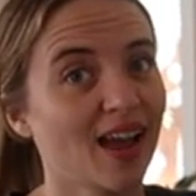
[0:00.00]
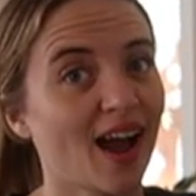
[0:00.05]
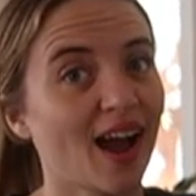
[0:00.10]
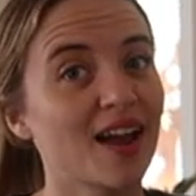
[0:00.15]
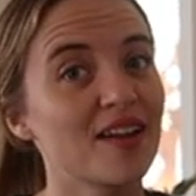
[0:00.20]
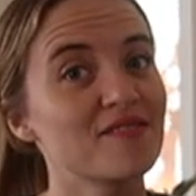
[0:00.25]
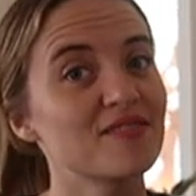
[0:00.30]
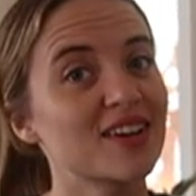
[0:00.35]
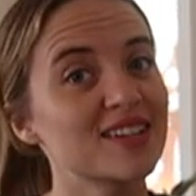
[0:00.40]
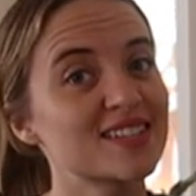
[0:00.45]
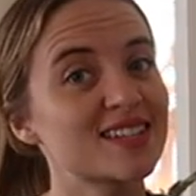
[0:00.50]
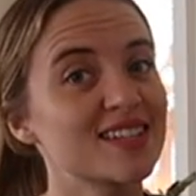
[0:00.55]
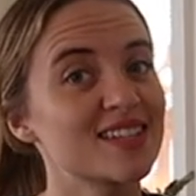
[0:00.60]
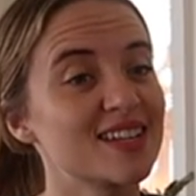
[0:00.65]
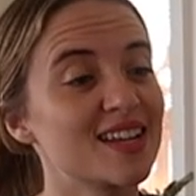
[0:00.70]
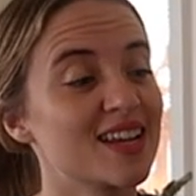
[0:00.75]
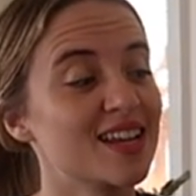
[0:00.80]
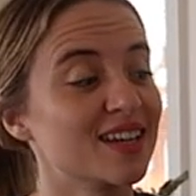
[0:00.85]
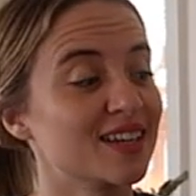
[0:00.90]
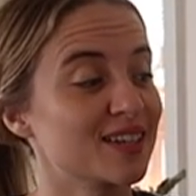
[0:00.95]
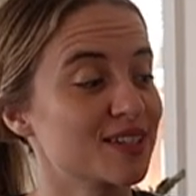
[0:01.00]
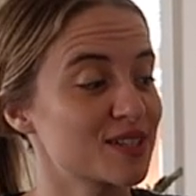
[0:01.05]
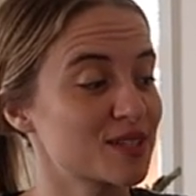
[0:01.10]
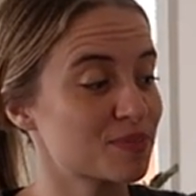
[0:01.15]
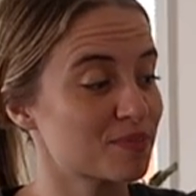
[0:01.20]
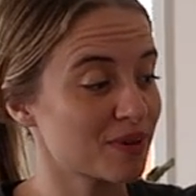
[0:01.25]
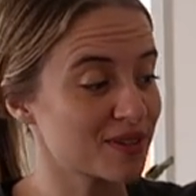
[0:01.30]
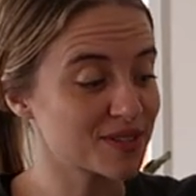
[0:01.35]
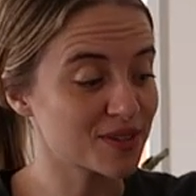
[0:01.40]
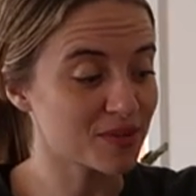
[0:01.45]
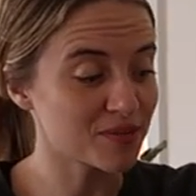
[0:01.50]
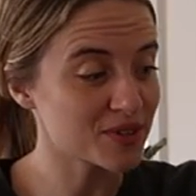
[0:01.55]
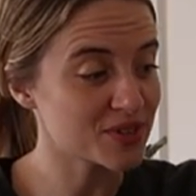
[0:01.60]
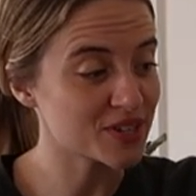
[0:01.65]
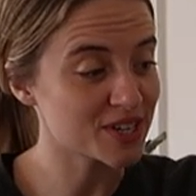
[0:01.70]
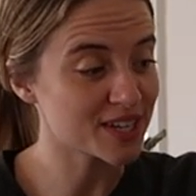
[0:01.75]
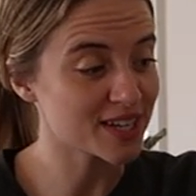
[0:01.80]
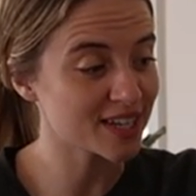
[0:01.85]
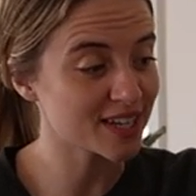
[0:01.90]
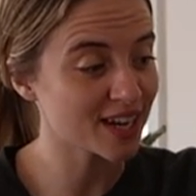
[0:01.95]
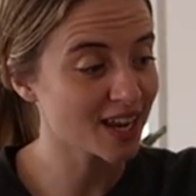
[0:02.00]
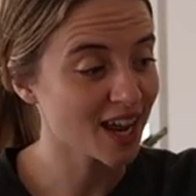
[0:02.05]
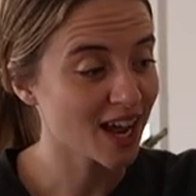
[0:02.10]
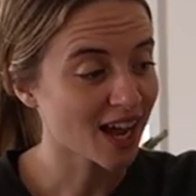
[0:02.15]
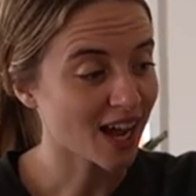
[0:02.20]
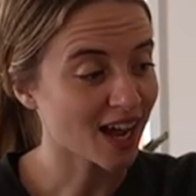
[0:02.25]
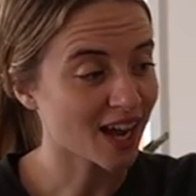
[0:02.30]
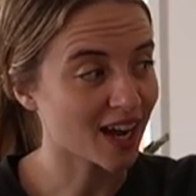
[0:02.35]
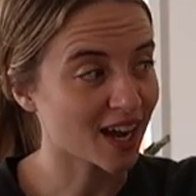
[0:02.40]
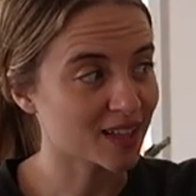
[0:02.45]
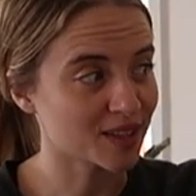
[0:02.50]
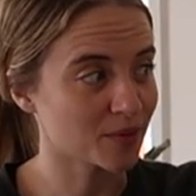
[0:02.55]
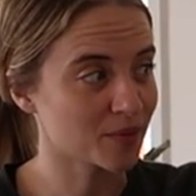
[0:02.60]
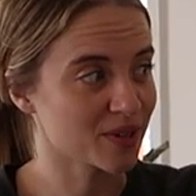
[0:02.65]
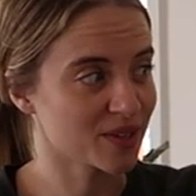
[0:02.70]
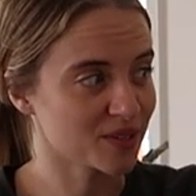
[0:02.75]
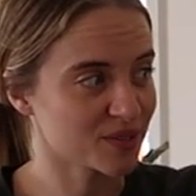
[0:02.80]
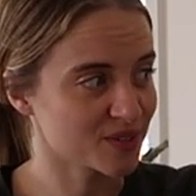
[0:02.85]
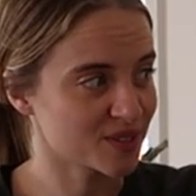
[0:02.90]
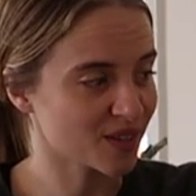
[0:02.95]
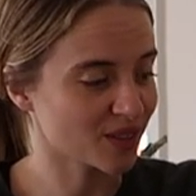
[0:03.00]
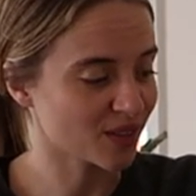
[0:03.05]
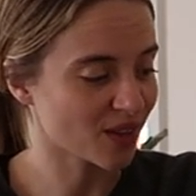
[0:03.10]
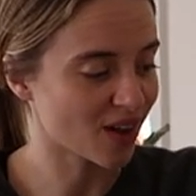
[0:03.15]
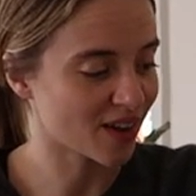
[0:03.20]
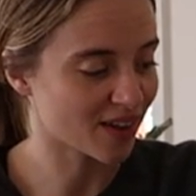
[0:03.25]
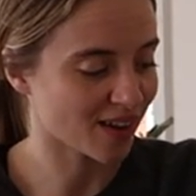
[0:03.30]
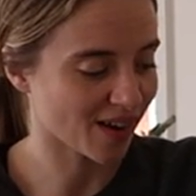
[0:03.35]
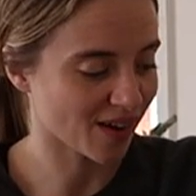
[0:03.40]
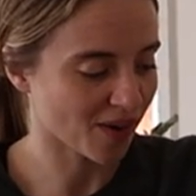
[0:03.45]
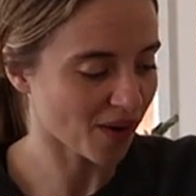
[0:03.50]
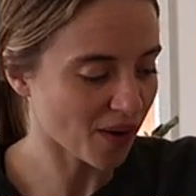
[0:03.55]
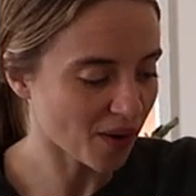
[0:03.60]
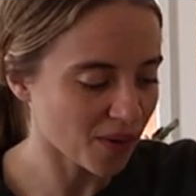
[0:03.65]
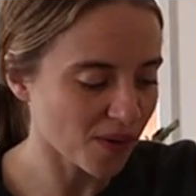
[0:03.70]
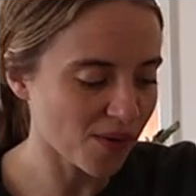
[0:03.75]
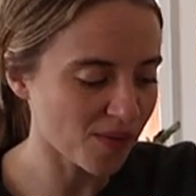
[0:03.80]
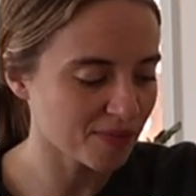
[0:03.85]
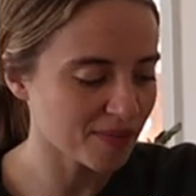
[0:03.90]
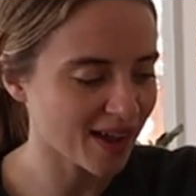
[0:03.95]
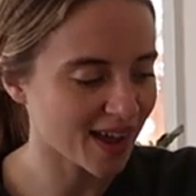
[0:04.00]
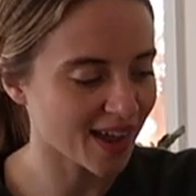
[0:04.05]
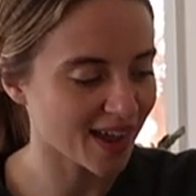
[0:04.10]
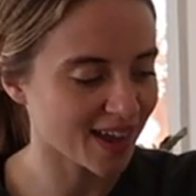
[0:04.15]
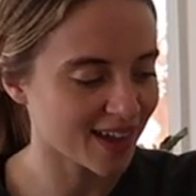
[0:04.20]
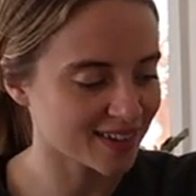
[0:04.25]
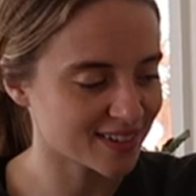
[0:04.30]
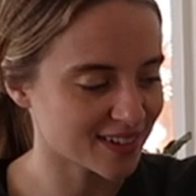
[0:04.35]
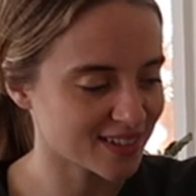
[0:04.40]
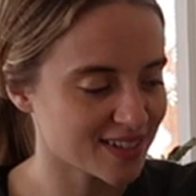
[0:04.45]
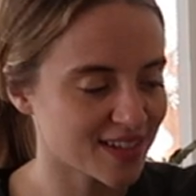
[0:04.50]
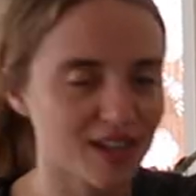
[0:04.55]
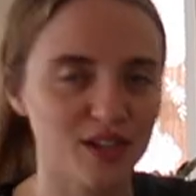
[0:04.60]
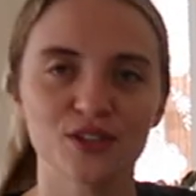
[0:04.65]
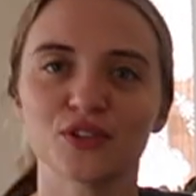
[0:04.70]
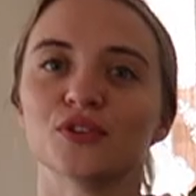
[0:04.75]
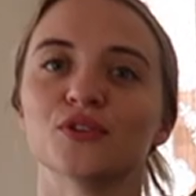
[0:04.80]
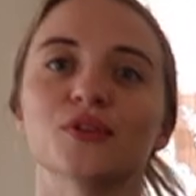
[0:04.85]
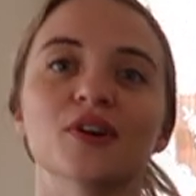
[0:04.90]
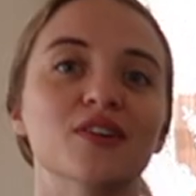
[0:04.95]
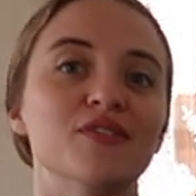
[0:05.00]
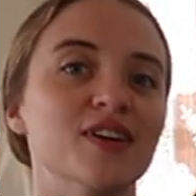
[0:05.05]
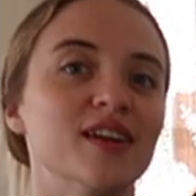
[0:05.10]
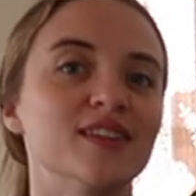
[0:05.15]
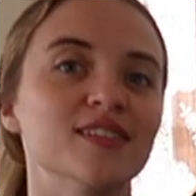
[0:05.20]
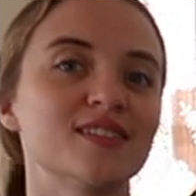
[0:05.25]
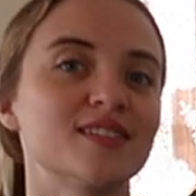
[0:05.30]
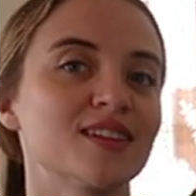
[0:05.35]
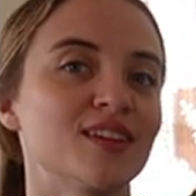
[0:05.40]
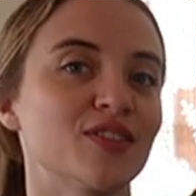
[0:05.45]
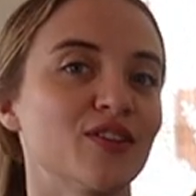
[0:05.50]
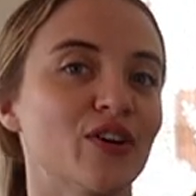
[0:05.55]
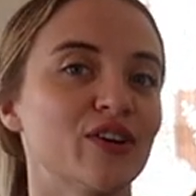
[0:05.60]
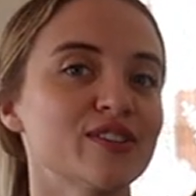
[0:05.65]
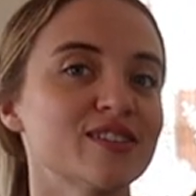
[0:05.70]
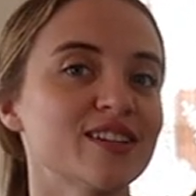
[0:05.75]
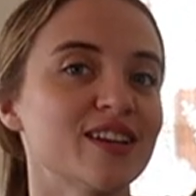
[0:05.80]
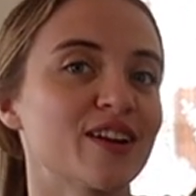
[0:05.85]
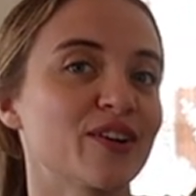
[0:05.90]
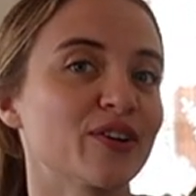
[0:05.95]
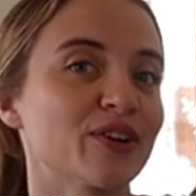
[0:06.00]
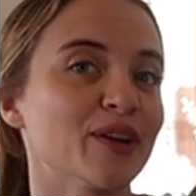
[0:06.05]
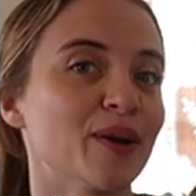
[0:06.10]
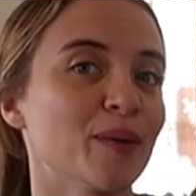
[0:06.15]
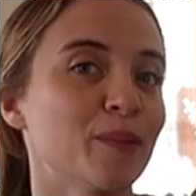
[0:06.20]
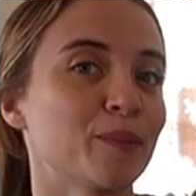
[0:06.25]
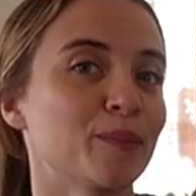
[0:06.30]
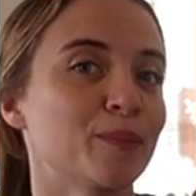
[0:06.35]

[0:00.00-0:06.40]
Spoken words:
I invested in an espresso machine that we use a lot at home, and I take to events in the Austin area.